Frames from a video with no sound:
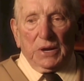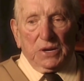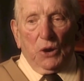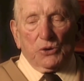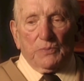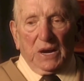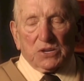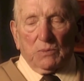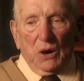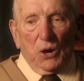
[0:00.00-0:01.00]
in going back
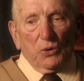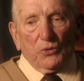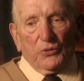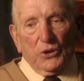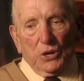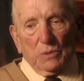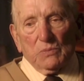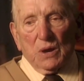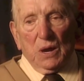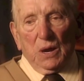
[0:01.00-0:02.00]
to my old firm,
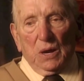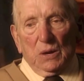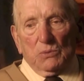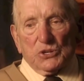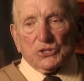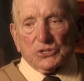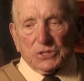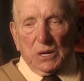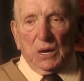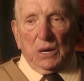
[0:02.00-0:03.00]
was